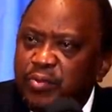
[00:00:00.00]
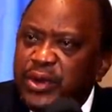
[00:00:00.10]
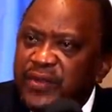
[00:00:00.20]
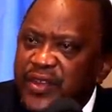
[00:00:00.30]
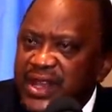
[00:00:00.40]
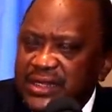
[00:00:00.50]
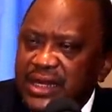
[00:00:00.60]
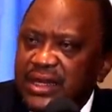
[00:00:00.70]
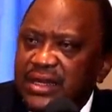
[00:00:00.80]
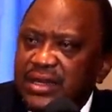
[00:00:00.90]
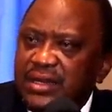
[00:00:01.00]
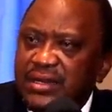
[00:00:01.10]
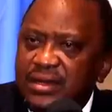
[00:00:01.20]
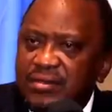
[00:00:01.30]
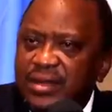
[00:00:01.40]
previously,
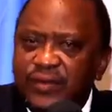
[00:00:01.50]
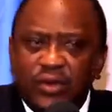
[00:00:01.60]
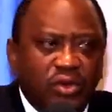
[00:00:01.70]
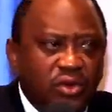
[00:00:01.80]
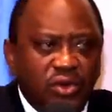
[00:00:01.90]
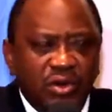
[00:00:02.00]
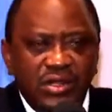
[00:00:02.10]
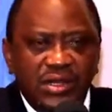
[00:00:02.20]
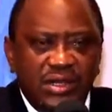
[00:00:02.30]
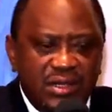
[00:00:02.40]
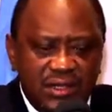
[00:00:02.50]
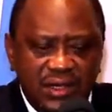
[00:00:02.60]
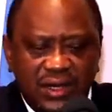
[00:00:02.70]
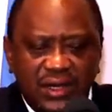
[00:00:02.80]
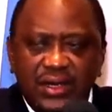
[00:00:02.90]
before all these
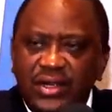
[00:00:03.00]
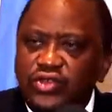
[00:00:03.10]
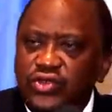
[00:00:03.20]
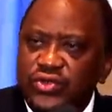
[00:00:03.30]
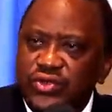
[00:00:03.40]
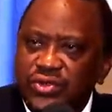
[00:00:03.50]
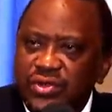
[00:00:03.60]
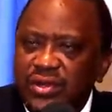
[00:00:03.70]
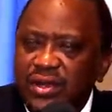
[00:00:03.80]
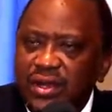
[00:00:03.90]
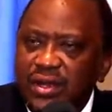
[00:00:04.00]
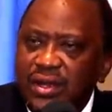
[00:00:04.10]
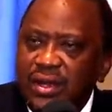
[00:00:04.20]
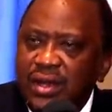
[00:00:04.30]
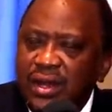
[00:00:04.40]
issues,
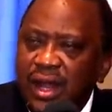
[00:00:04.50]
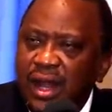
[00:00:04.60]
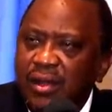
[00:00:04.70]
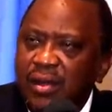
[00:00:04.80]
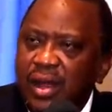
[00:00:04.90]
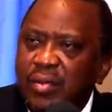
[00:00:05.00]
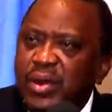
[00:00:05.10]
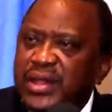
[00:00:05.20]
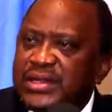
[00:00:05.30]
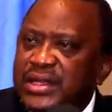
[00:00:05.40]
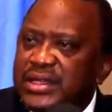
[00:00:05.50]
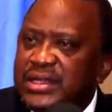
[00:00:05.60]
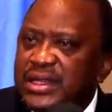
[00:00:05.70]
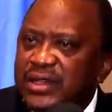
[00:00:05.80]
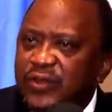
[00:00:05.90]
our brothers and
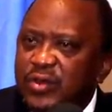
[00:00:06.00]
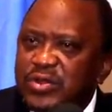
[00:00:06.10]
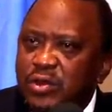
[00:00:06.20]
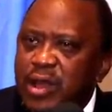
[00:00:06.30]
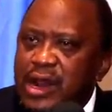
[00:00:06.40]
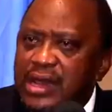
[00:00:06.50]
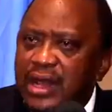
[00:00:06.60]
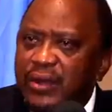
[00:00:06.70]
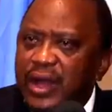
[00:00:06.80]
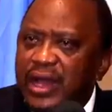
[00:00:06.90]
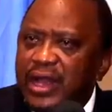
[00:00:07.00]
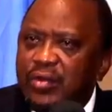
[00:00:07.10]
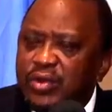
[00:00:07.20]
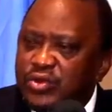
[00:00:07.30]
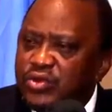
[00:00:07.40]
sisters from Somalia were
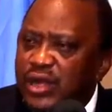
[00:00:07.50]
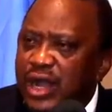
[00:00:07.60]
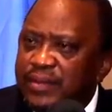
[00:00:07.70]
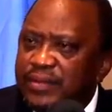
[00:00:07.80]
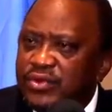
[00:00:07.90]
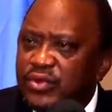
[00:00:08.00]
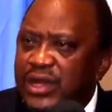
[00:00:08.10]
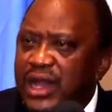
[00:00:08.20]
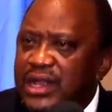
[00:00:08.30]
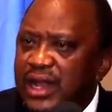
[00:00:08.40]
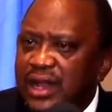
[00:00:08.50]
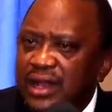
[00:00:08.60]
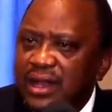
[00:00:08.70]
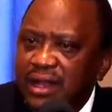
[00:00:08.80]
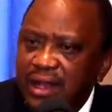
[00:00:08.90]
able to come to Kenya
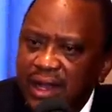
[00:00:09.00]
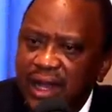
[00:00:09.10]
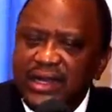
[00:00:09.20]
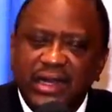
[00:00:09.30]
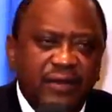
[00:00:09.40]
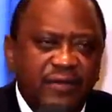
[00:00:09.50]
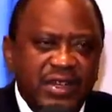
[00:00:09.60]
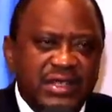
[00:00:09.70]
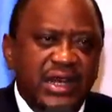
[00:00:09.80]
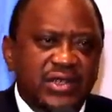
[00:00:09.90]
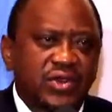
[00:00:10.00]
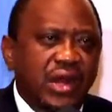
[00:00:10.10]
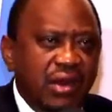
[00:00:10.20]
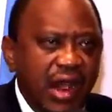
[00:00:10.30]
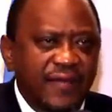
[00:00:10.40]
and get visas on
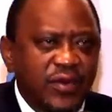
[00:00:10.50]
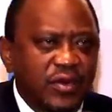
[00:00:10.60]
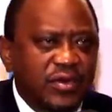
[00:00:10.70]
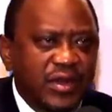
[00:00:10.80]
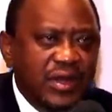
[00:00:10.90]
arrival.